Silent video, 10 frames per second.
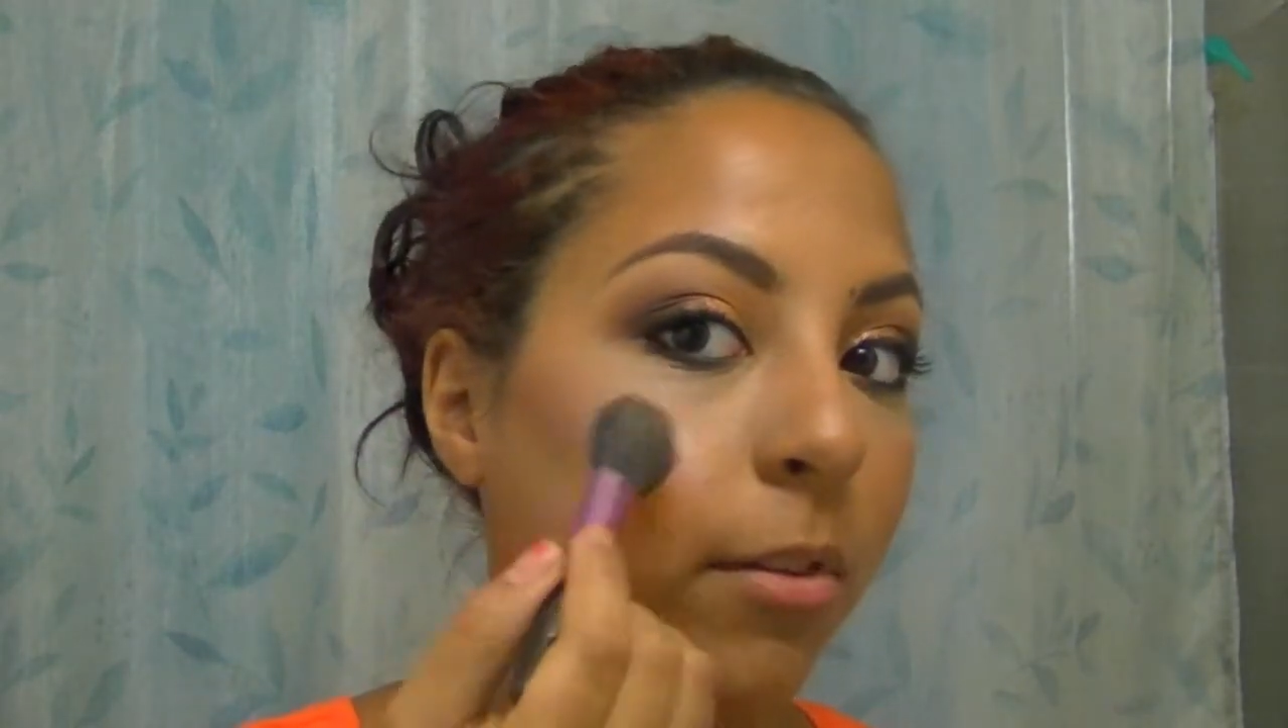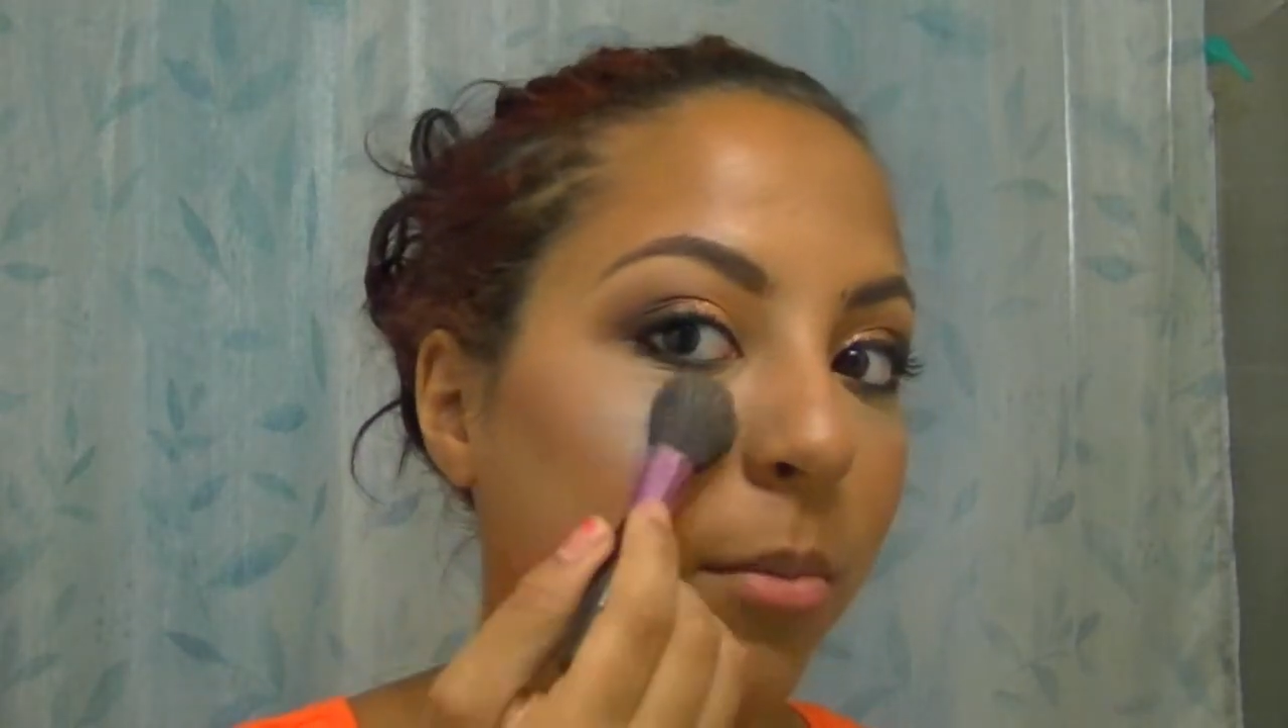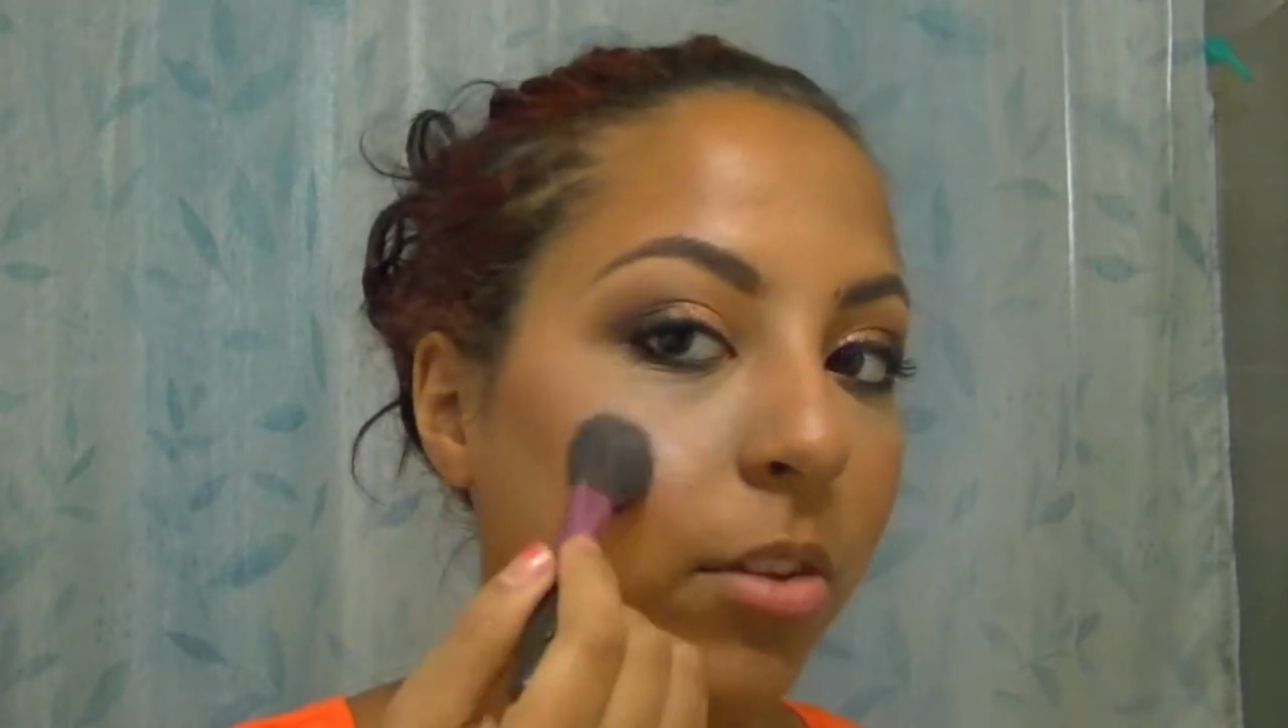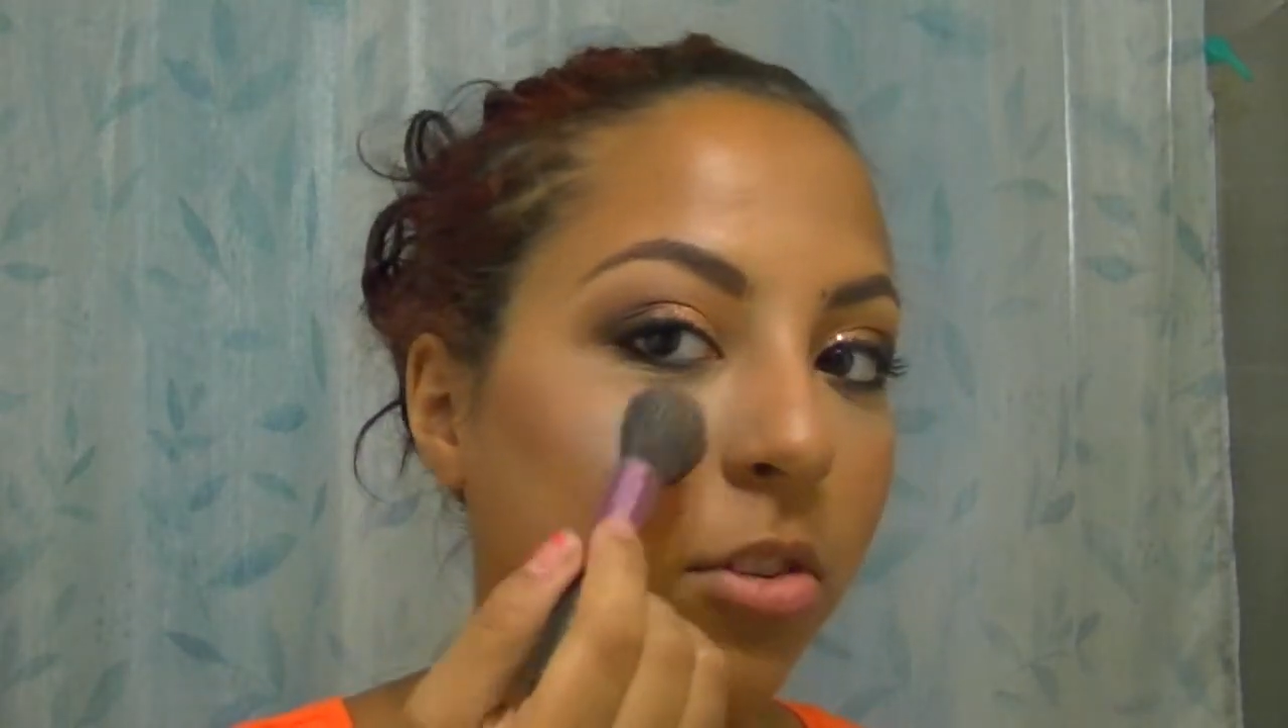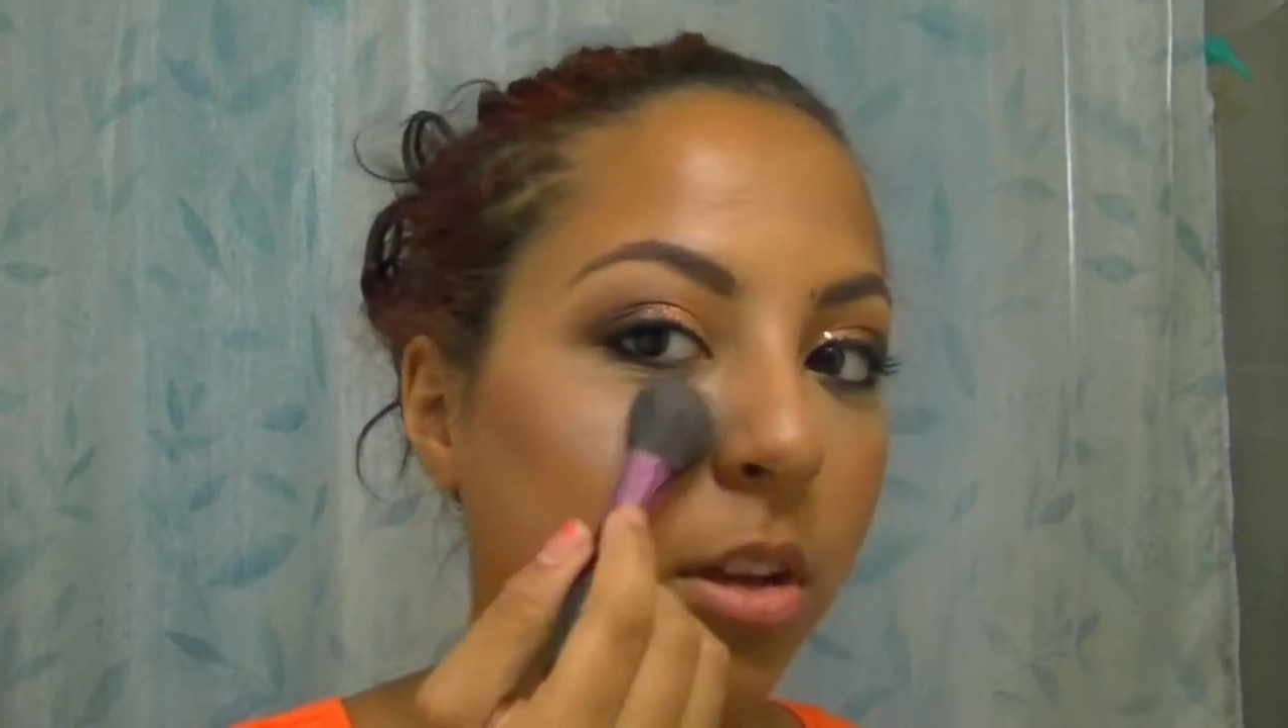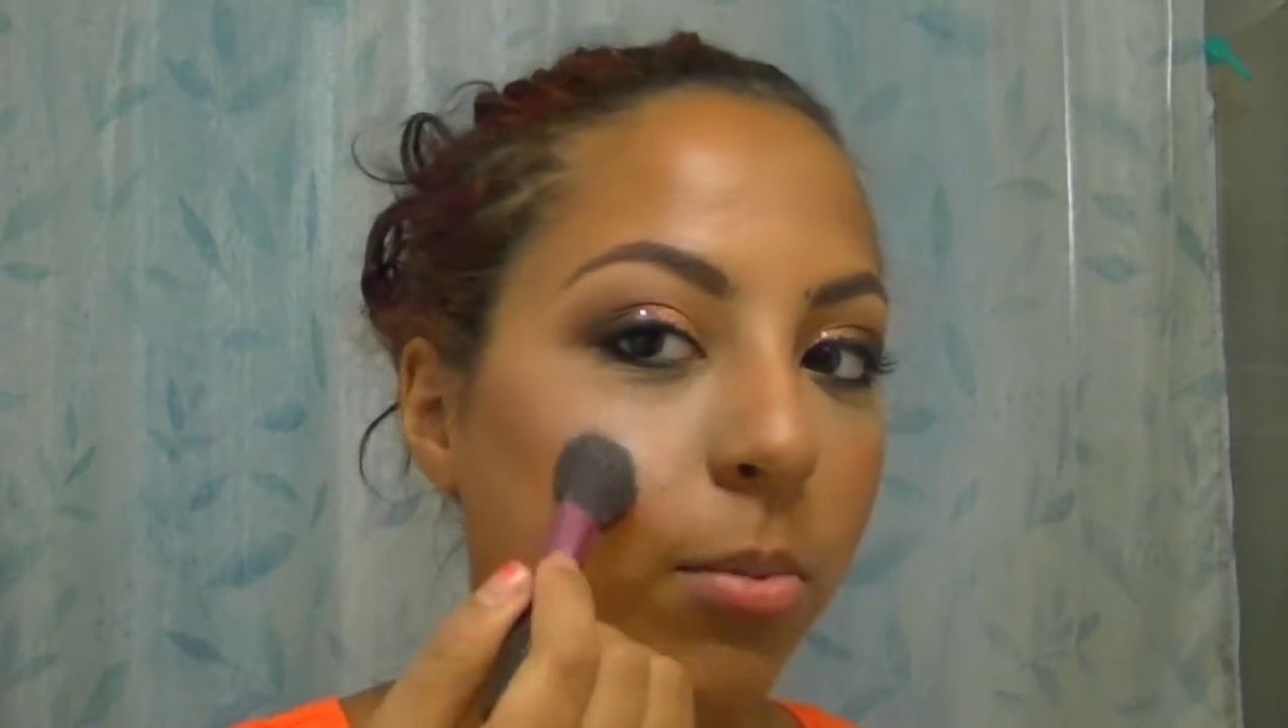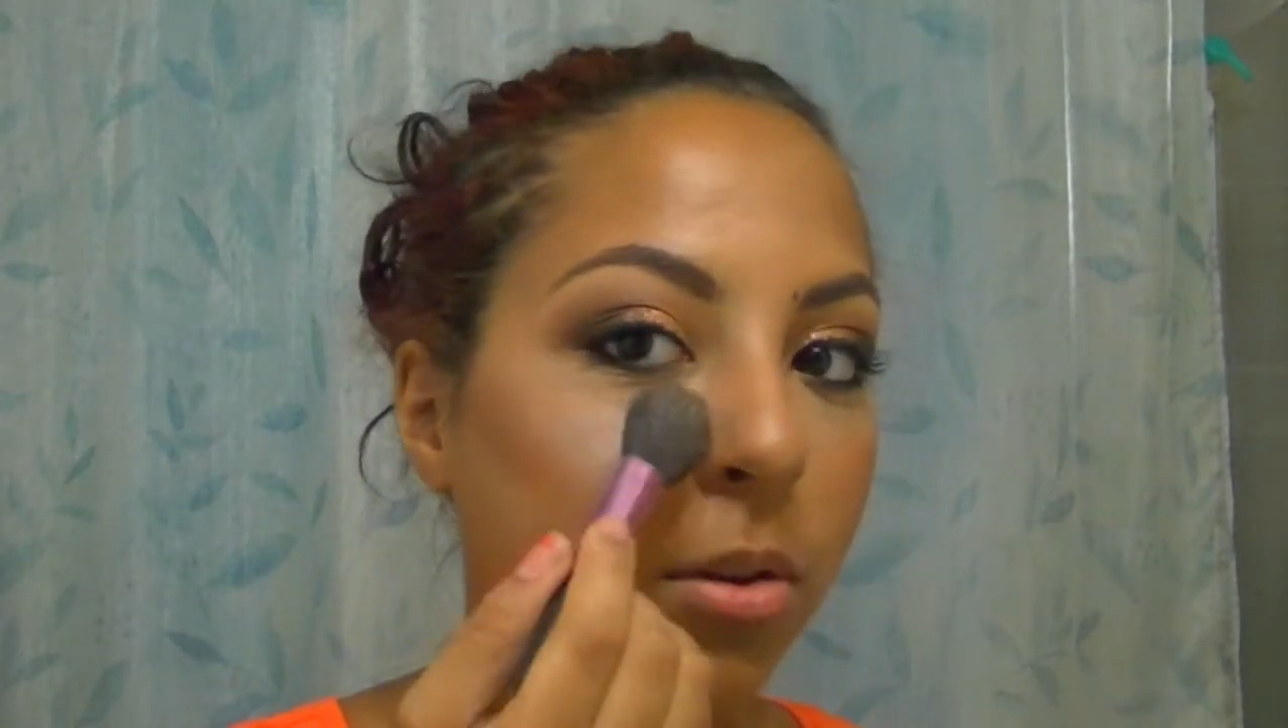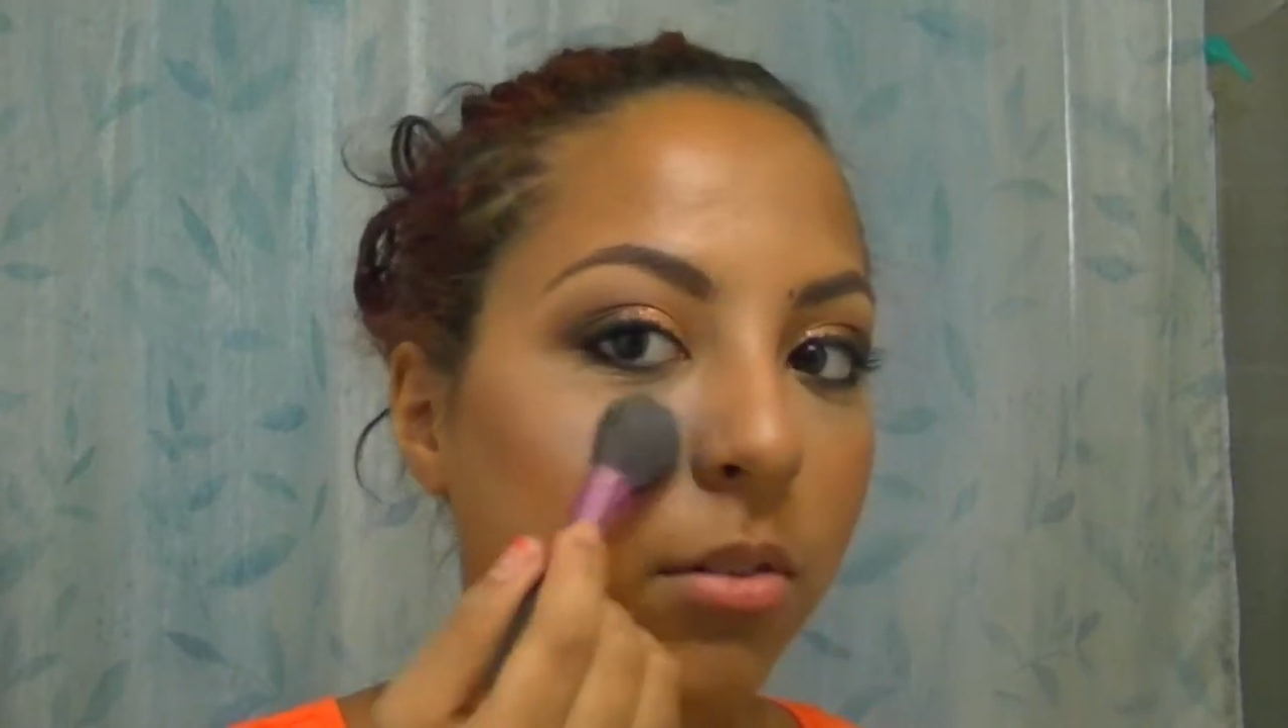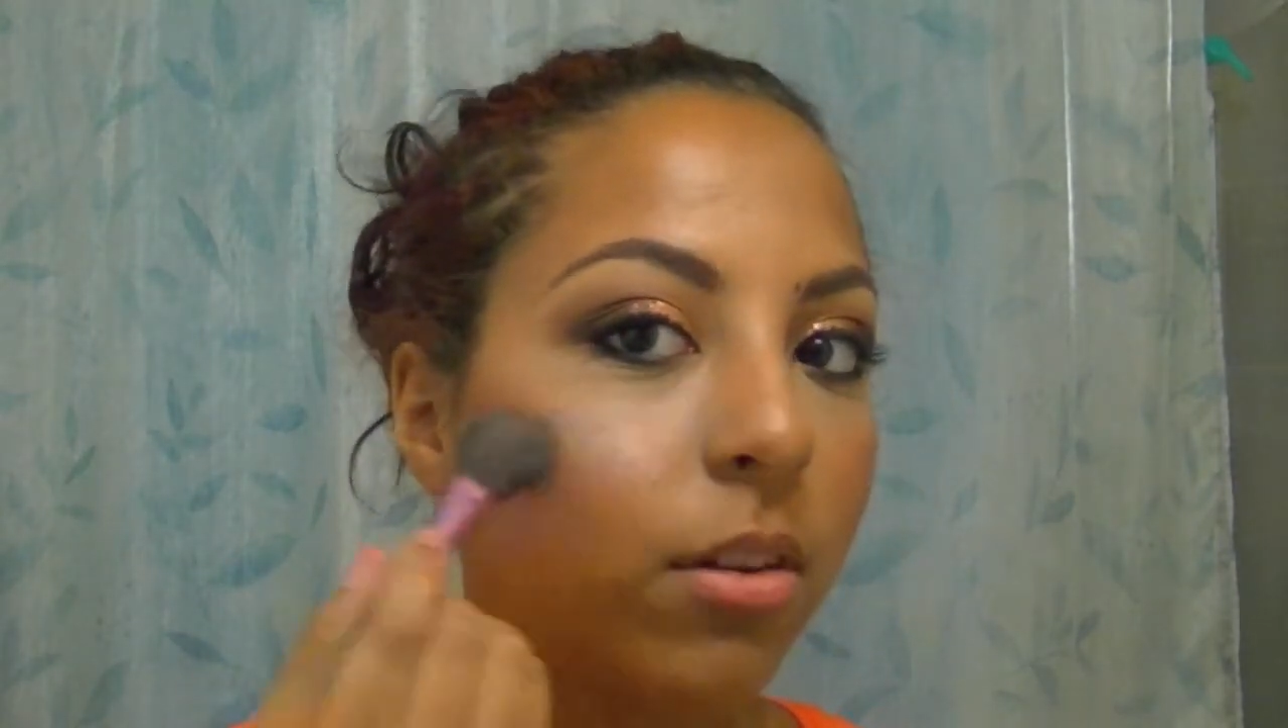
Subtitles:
my cheekbones